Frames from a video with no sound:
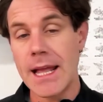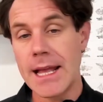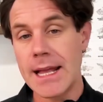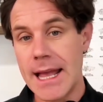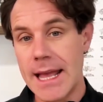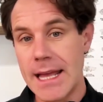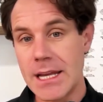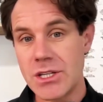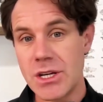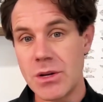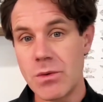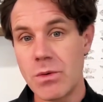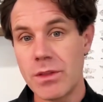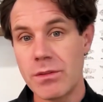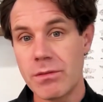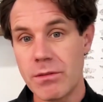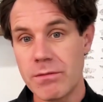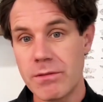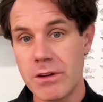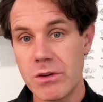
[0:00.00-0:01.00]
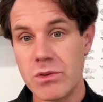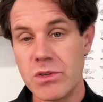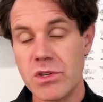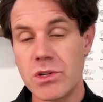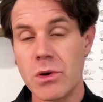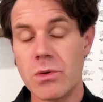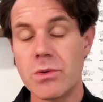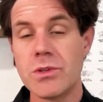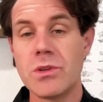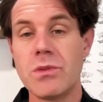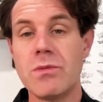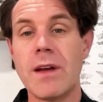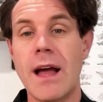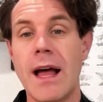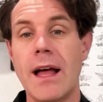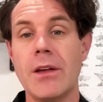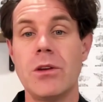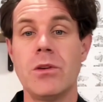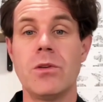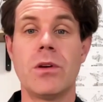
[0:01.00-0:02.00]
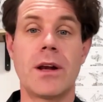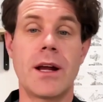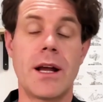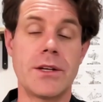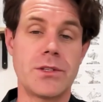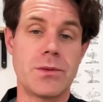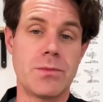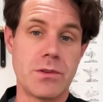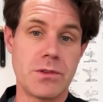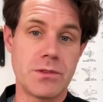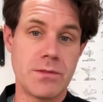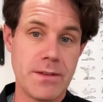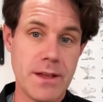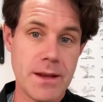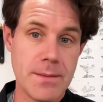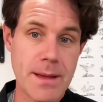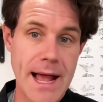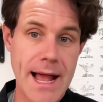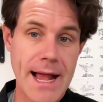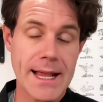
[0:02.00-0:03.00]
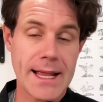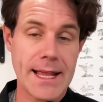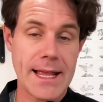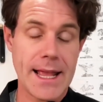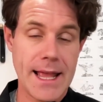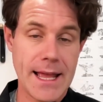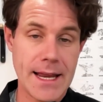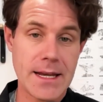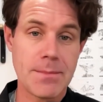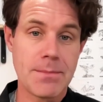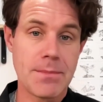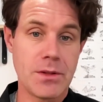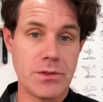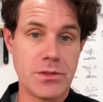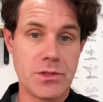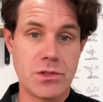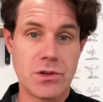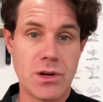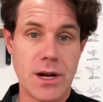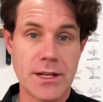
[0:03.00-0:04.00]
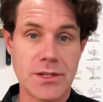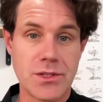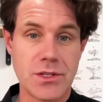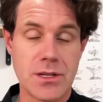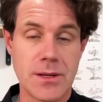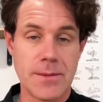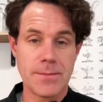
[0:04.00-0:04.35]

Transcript: Engaging with reviews shows you value your customers' feedback and it builds trust.